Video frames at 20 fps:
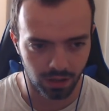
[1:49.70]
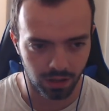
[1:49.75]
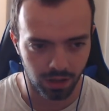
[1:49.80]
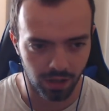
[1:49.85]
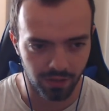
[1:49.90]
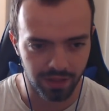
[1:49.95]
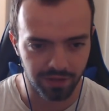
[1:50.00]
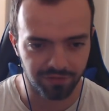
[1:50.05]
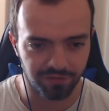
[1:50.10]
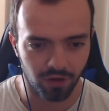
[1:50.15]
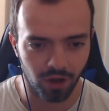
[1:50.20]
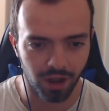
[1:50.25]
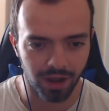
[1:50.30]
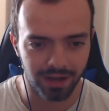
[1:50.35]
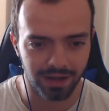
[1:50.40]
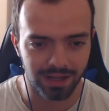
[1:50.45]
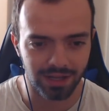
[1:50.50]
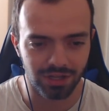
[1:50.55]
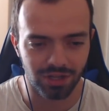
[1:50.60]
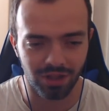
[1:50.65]
Are they
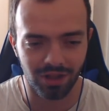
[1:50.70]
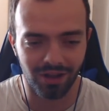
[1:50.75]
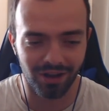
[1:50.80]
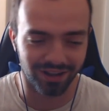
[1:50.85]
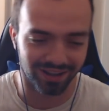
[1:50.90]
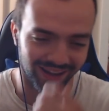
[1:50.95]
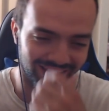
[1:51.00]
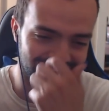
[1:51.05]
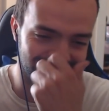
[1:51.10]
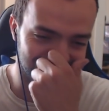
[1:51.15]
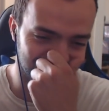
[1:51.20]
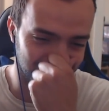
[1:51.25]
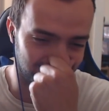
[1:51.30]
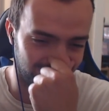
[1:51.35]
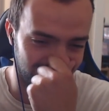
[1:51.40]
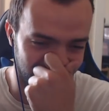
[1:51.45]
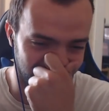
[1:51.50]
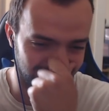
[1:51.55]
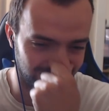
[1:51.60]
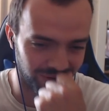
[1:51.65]
fighting each? Okay, that's
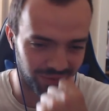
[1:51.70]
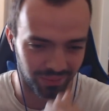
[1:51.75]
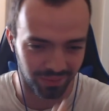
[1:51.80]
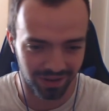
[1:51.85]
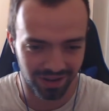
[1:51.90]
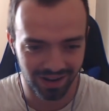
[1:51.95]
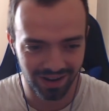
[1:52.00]
quite cool.